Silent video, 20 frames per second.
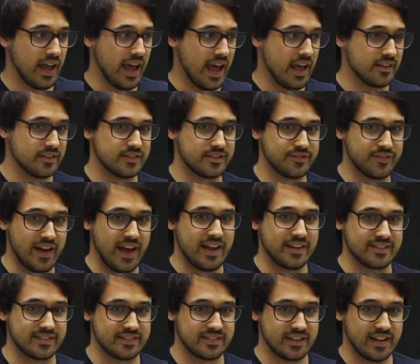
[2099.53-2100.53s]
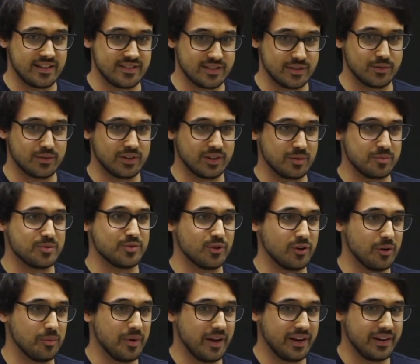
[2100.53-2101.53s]
as fast as you can
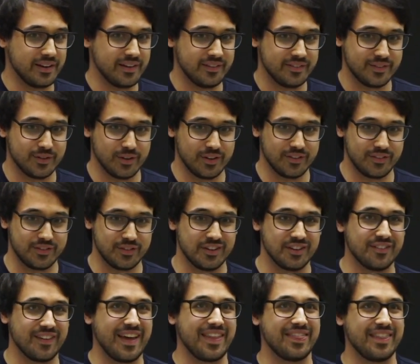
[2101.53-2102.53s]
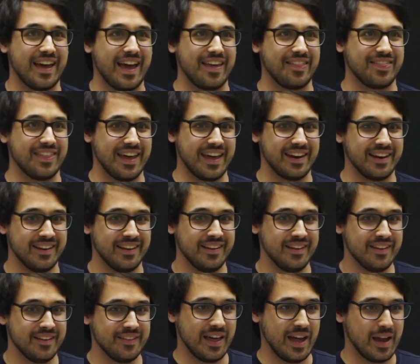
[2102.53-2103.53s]
absorb it, sort of at that
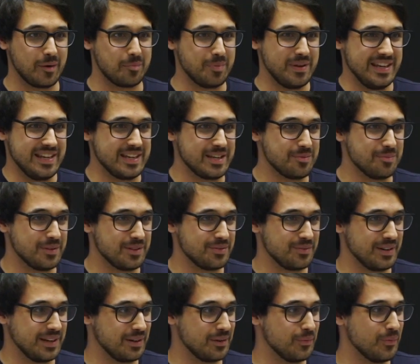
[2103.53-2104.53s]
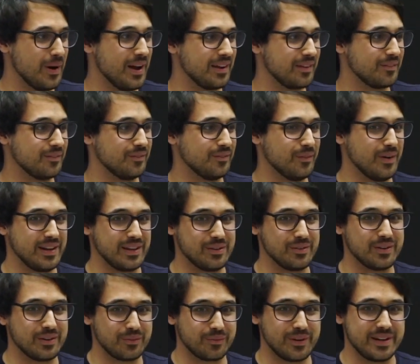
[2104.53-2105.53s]
that peak between what
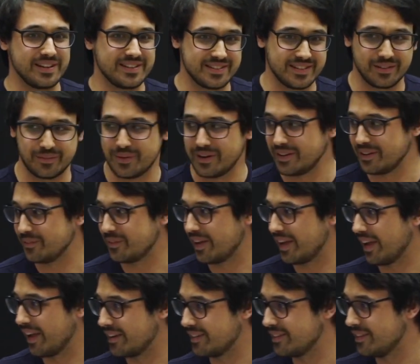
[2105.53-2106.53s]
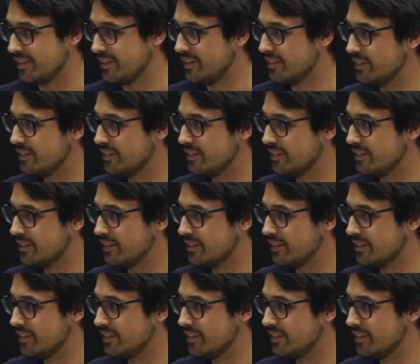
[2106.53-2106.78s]
you can reach and what you can't.